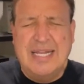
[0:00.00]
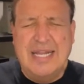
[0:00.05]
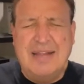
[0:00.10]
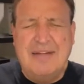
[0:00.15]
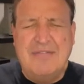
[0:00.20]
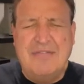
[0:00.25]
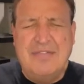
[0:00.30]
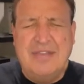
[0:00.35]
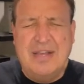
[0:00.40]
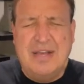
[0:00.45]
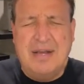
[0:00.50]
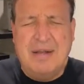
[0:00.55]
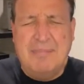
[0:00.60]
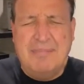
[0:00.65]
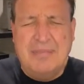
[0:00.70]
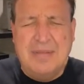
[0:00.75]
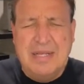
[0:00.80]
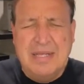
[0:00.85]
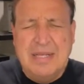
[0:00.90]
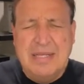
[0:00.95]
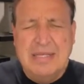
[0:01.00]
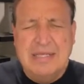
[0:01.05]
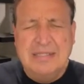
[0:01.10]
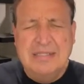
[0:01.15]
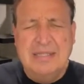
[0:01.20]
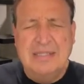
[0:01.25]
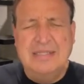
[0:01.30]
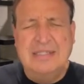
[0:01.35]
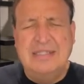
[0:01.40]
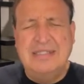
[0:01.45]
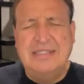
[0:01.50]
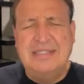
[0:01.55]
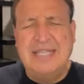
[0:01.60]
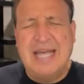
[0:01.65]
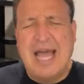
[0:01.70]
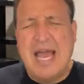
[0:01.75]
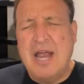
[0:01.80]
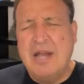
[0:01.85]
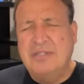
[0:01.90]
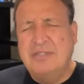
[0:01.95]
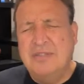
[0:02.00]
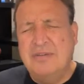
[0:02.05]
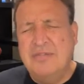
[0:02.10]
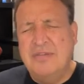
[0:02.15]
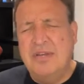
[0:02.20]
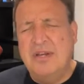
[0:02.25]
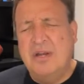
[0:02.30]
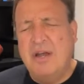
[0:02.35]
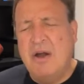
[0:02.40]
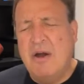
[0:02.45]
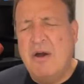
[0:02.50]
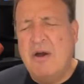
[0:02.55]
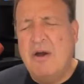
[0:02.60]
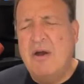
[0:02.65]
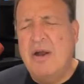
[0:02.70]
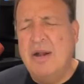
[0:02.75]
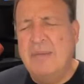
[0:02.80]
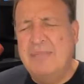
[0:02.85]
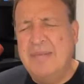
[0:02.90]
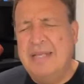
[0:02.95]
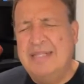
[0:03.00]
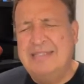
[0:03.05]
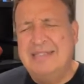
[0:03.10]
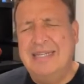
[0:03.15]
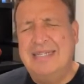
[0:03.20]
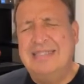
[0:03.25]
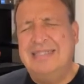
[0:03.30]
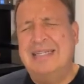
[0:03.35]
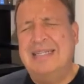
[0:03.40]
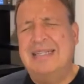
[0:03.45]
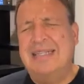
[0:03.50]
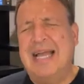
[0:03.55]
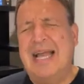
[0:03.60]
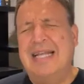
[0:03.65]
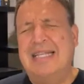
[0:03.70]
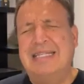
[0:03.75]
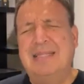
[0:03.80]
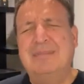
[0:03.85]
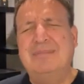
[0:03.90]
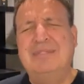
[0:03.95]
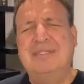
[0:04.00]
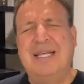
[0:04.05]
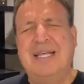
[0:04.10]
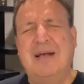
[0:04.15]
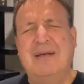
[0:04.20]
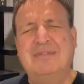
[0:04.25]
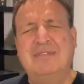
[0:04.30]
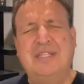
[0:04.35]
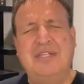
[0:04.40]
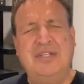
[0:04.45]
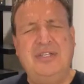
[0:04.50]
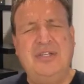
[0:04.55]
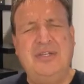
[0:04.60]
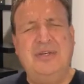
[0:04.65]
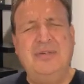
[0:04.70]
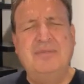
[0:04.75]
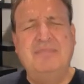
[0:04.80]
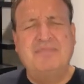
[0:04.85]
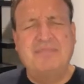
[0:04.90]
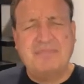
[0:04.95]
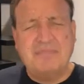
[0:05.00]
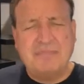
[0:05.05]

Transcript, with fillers: Give them the desires of their heart as they delight themselves in you.